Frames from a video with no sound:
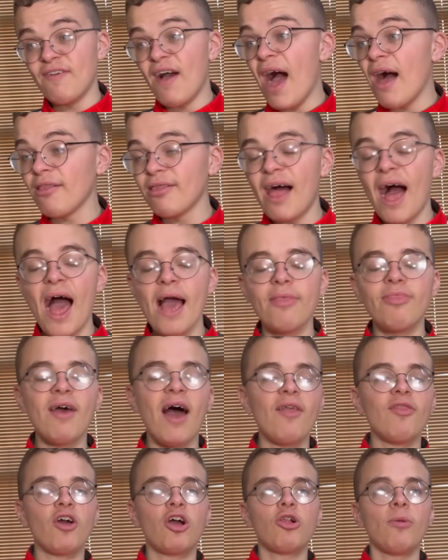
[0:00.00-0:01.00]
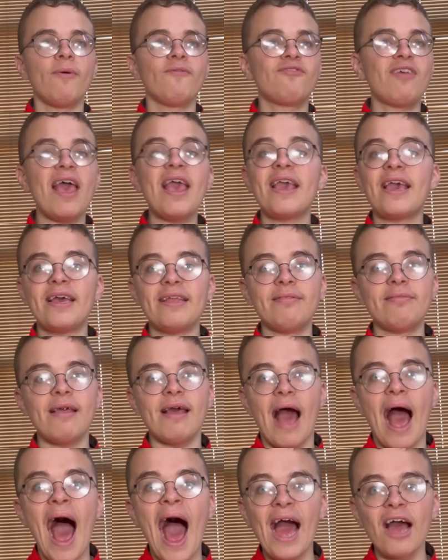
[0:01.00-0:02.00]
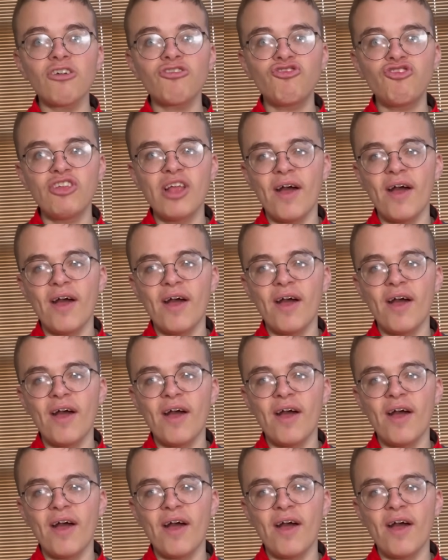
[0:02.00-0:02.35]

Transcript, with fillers: outlined that. The club have taken action